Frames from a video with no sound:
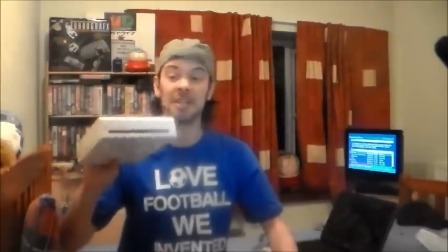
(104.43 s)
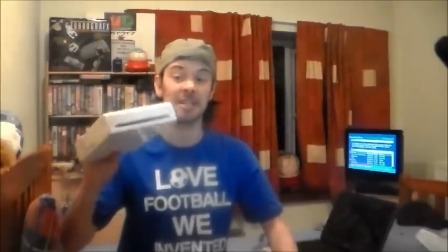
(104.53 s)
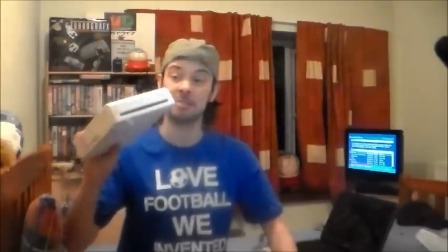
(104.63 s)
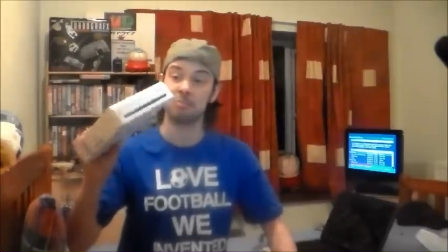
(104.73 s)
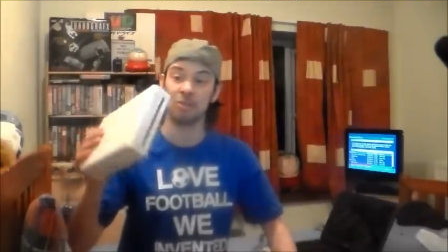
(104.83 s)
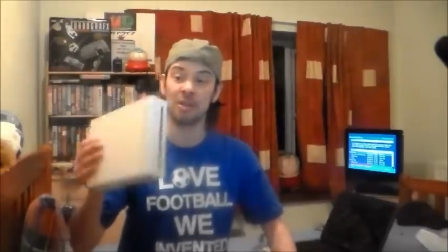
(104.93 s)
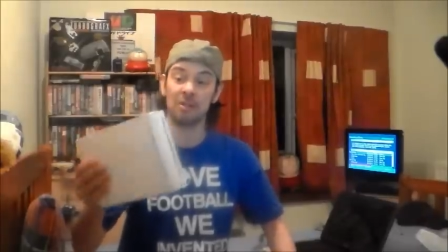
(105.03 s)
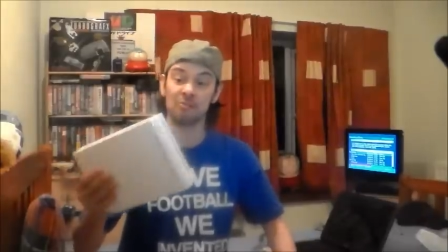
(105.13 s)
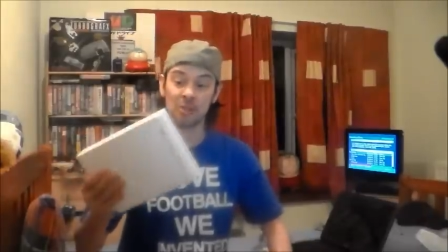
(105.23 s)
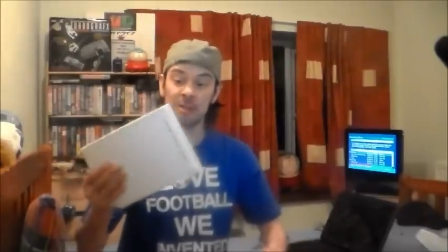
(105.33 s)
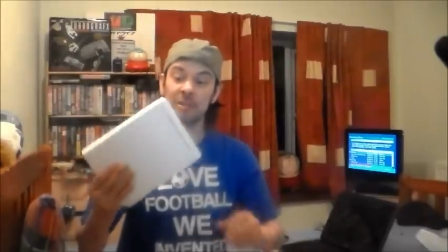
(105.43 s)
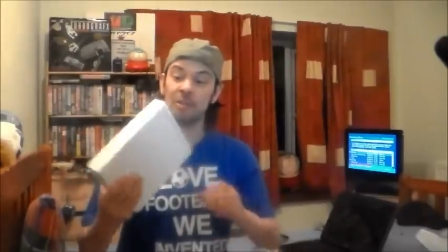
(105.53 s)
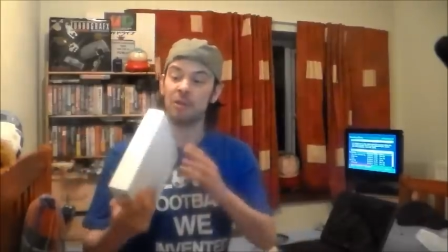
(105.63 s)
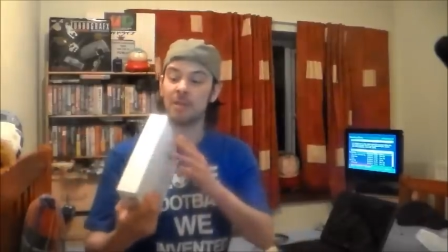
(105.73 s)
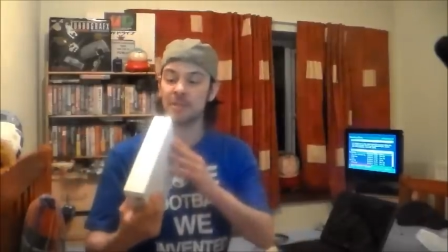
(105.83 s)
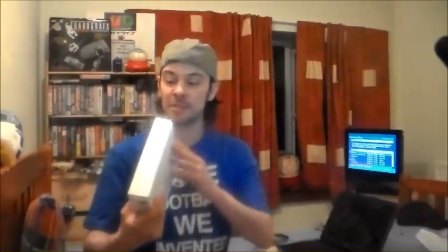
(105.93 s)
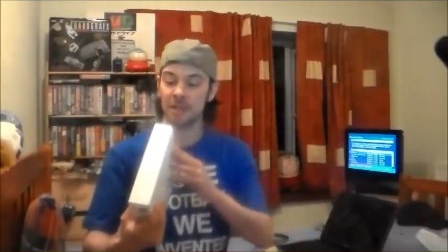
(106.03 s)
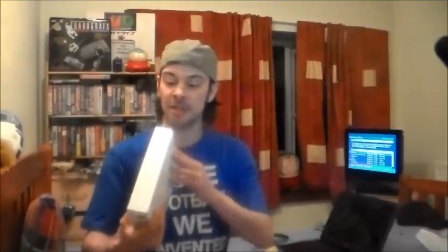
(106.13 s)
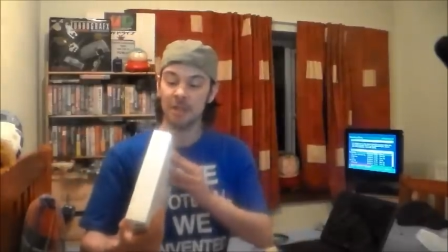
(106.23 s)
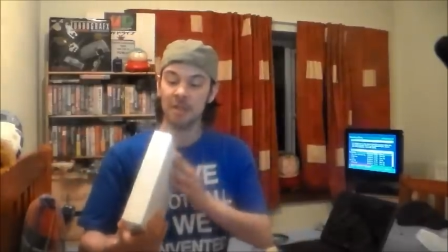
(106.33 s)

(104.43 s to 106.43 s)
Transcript: I think it's brilliant. I really, really do like the design.